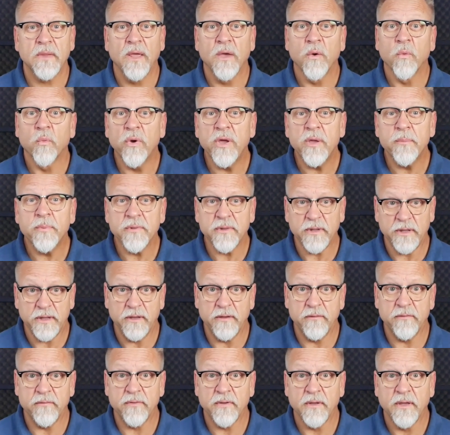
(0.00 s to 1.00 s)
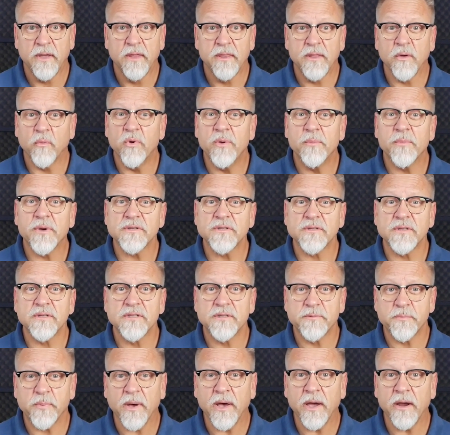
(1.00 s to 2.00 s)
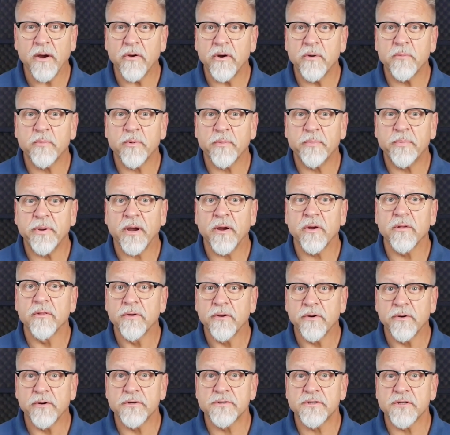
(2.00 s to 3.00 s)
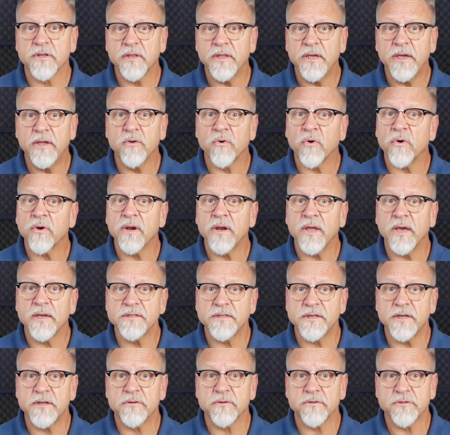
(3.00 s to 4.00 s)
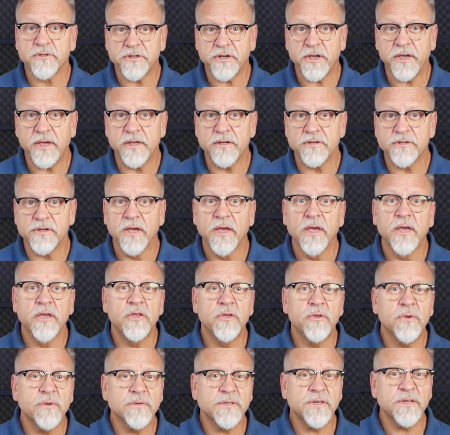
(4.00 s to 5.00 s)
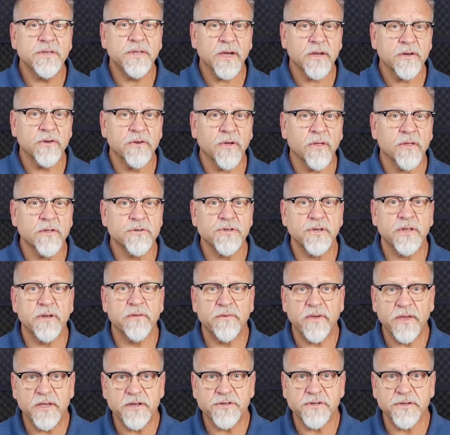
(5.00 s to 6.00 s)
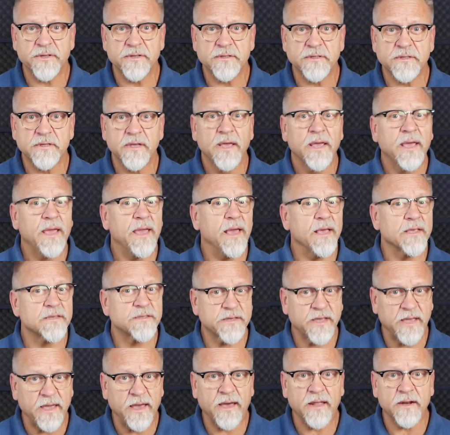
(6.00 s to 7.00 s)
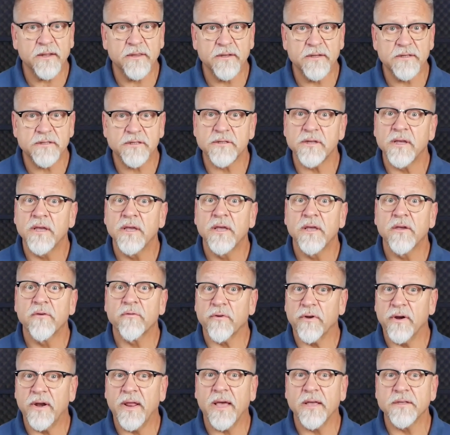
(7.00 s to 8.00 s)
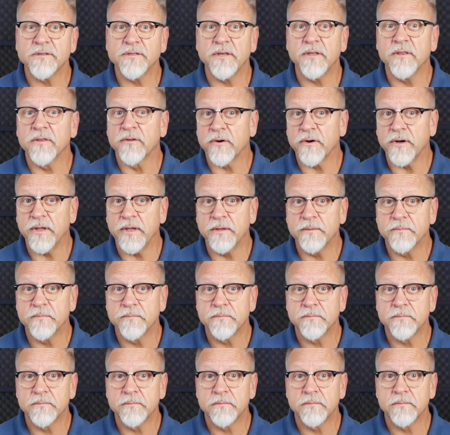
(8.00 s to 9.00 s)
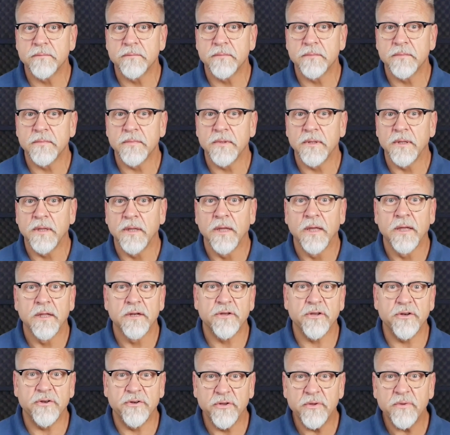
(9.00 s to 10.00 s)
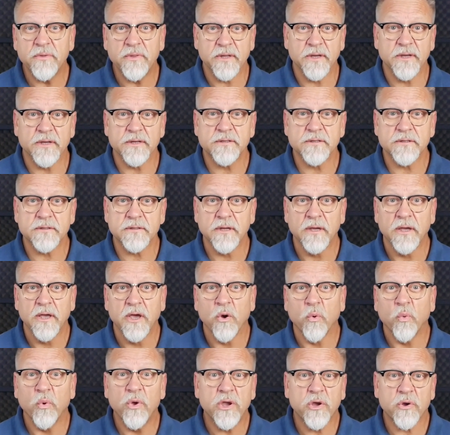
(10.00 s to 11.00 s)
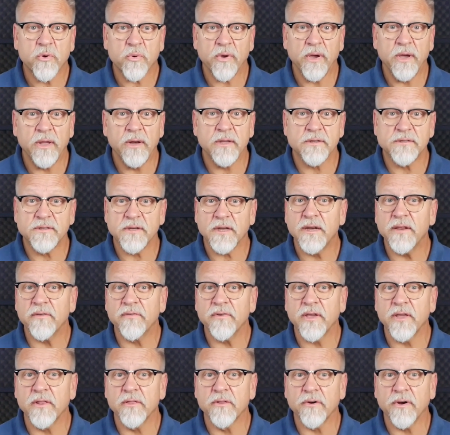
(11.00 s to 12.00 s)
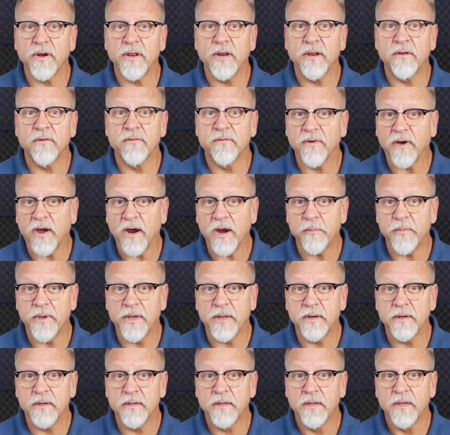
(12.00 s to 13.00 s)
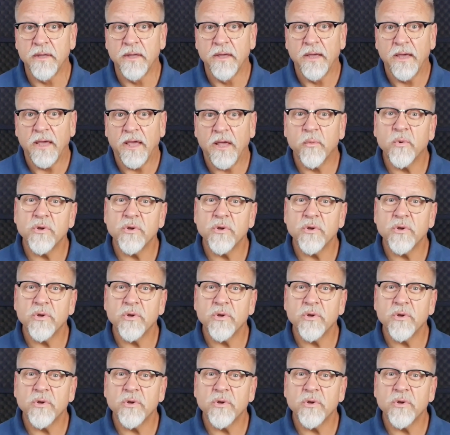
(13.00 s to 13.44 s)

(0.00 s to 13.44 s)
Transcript: we believe that we must inspire and prepare learners to lead organizational change using technology innovations as catalysts for enhancing learning. To do this, we create a significant learning environment in